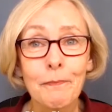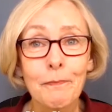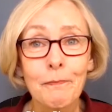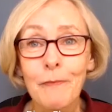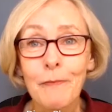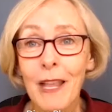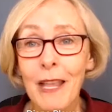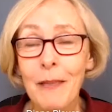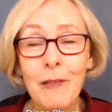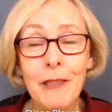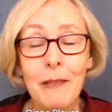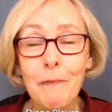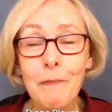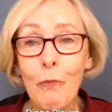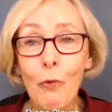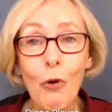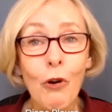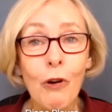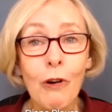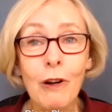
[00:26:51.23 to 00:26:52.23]
maybe
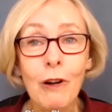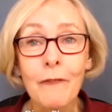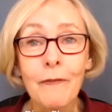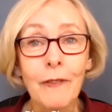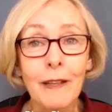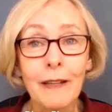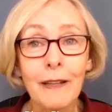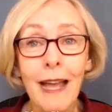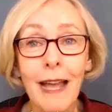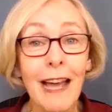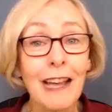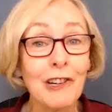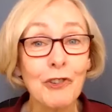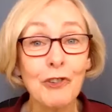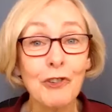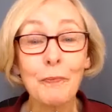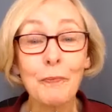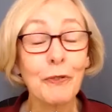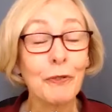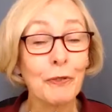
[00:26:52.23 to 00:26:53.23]
more of an
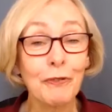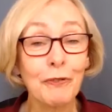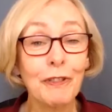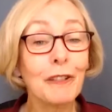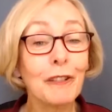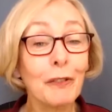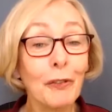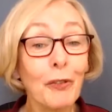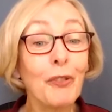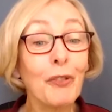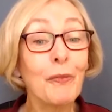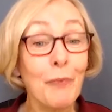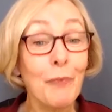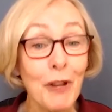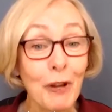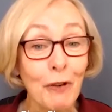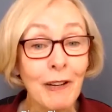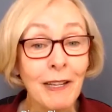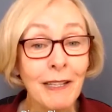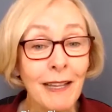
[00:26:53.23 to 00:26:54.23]
entrepreneurial
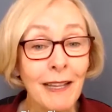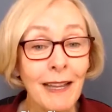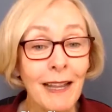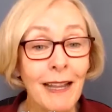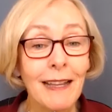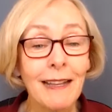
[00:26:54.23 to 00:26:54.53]
spirit.